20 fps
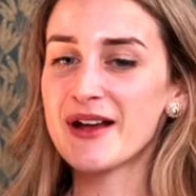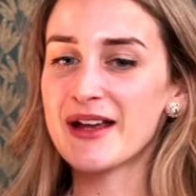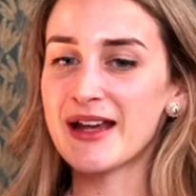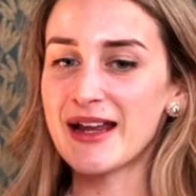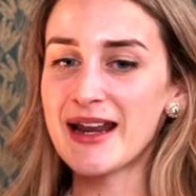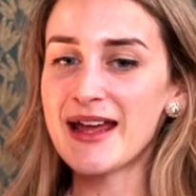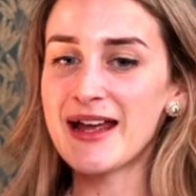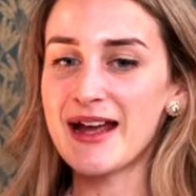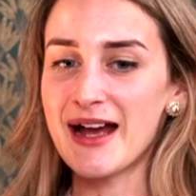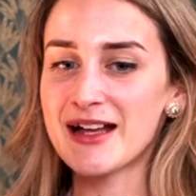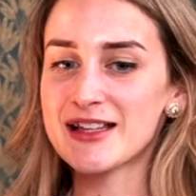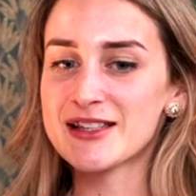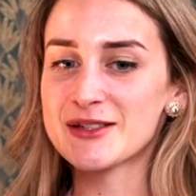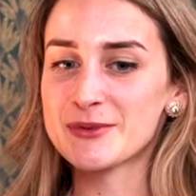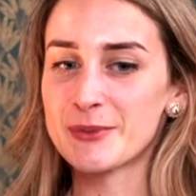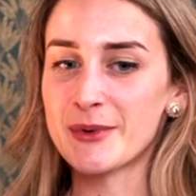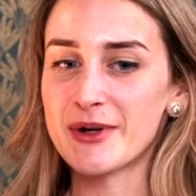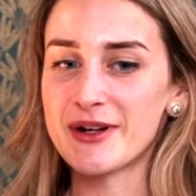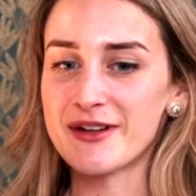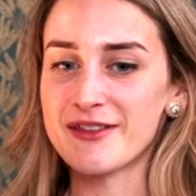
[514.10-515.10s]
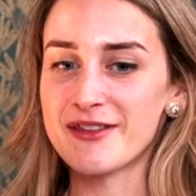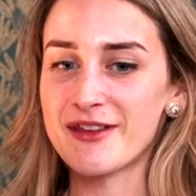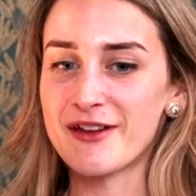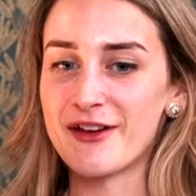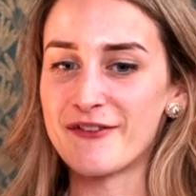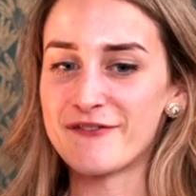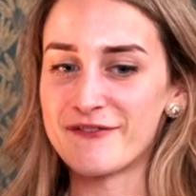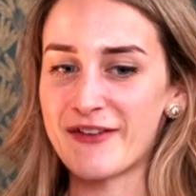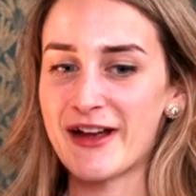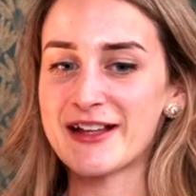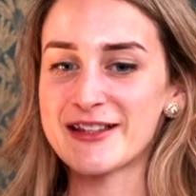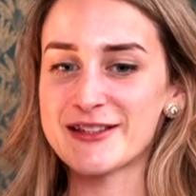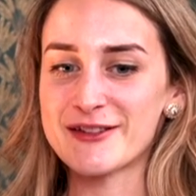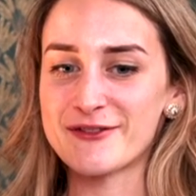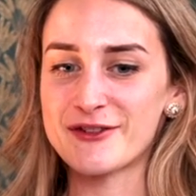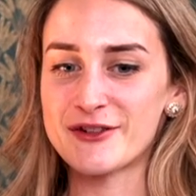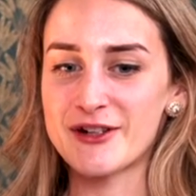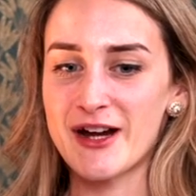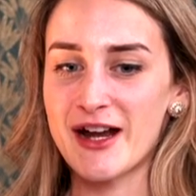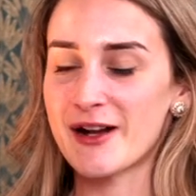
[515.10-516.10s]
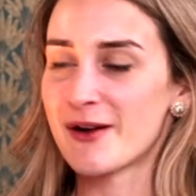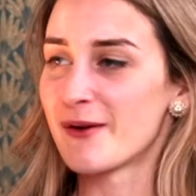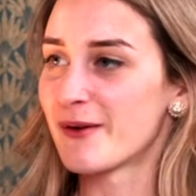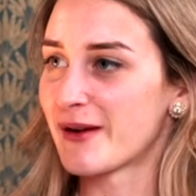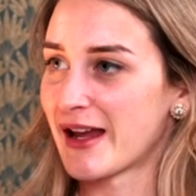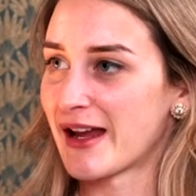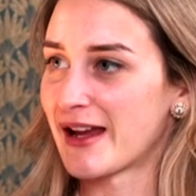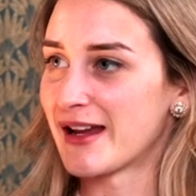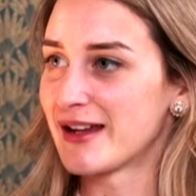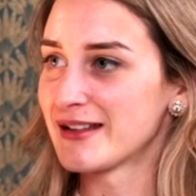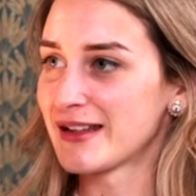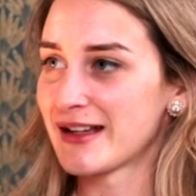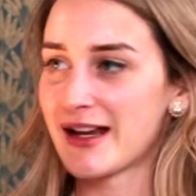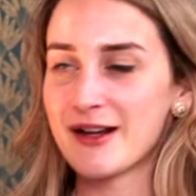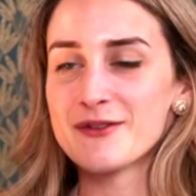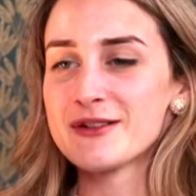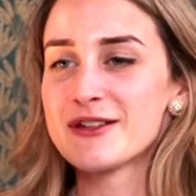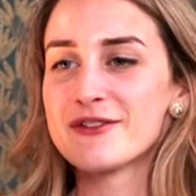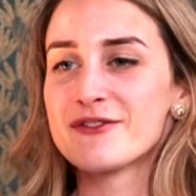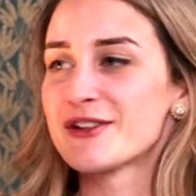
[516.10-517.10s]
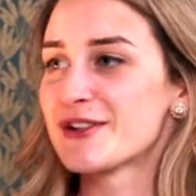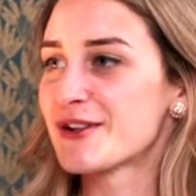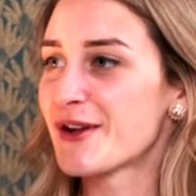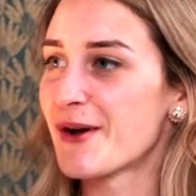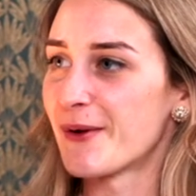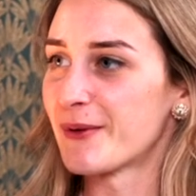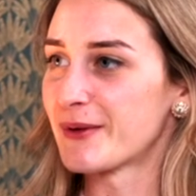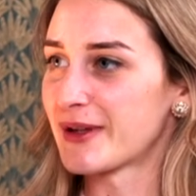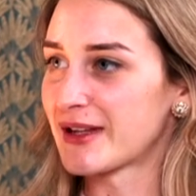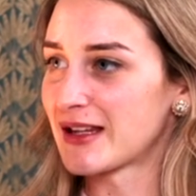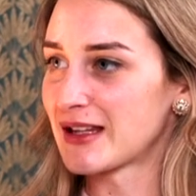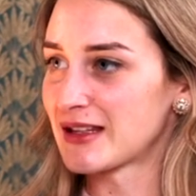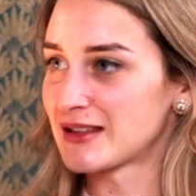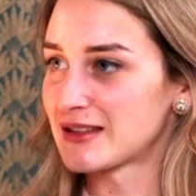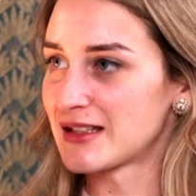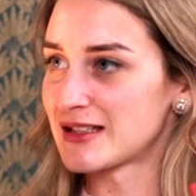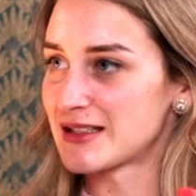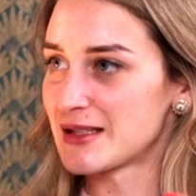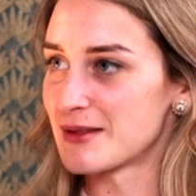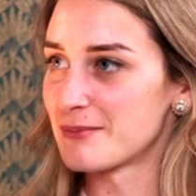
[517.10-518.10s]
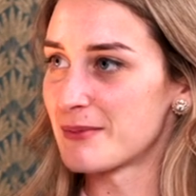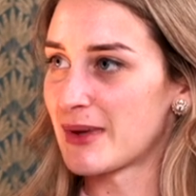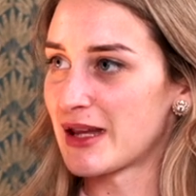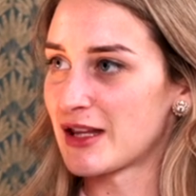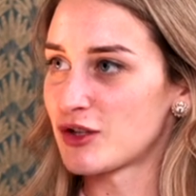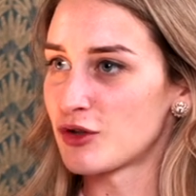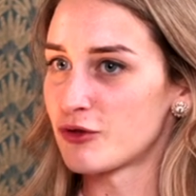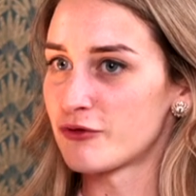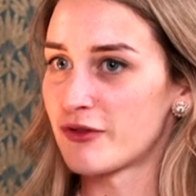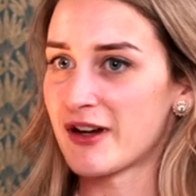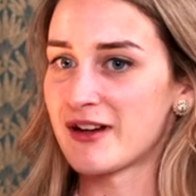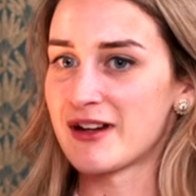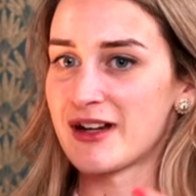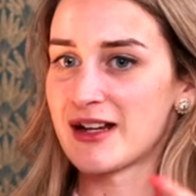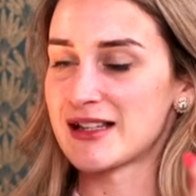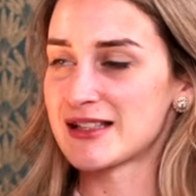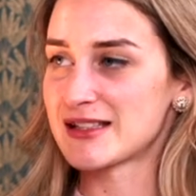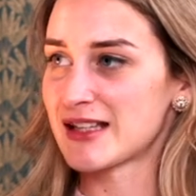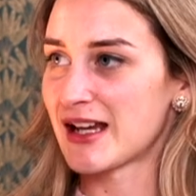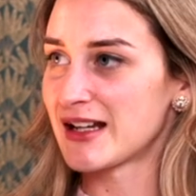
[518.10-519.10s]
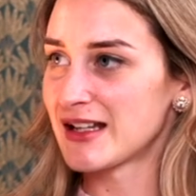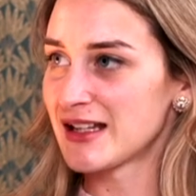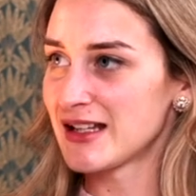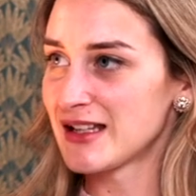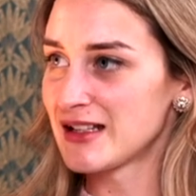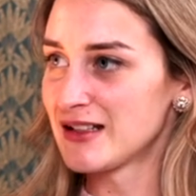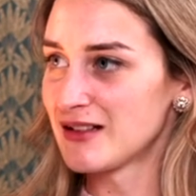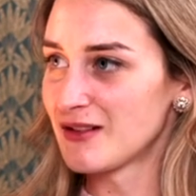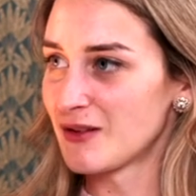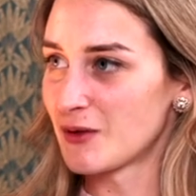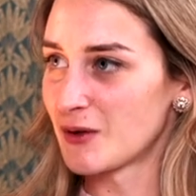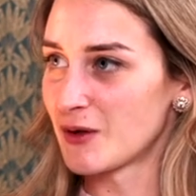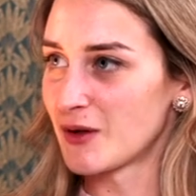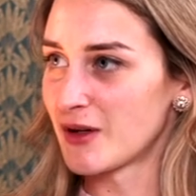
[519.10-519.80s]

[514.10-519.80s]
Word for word: can I ask what no. are the effects of crack cocaine? Like, I don't even know. Like, does it make you very excited or